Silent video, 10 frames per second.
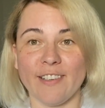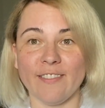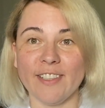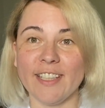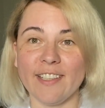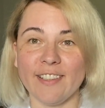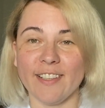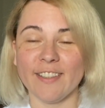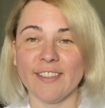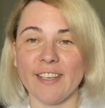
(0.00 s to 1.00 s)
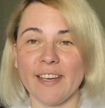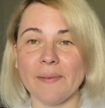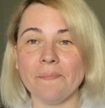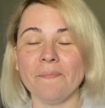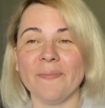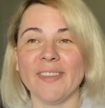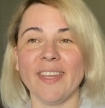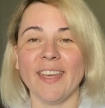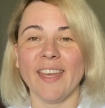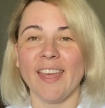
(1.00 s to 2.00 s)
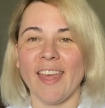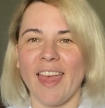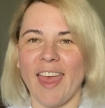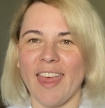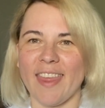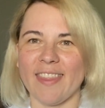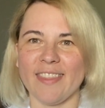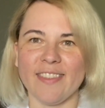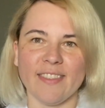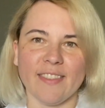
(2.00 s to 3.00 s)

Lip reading: really long time, and